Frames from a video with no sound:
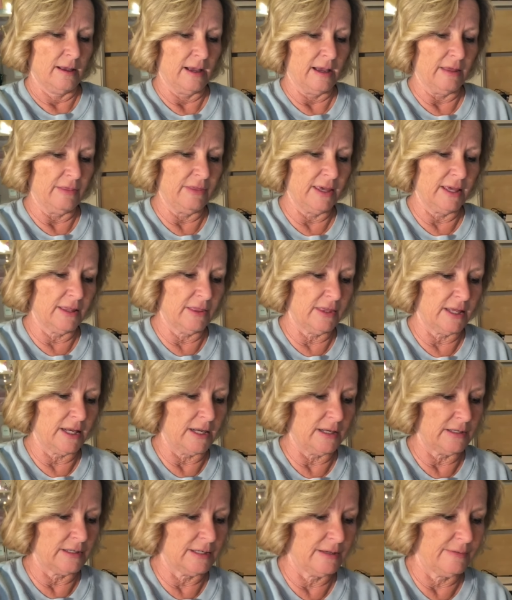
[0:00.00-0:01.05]
I think
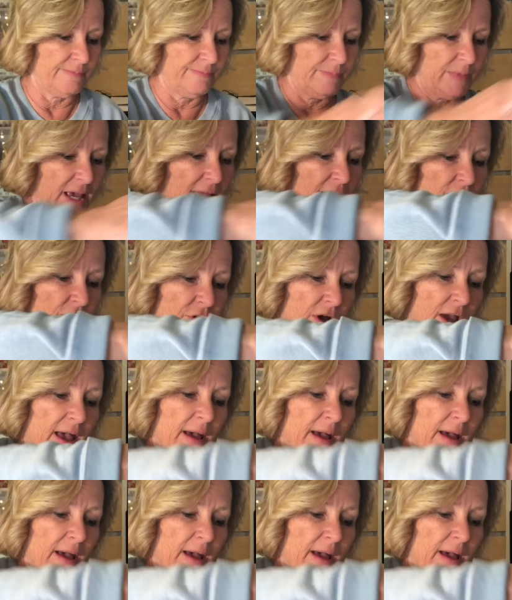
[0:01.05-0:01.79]
that, I don't know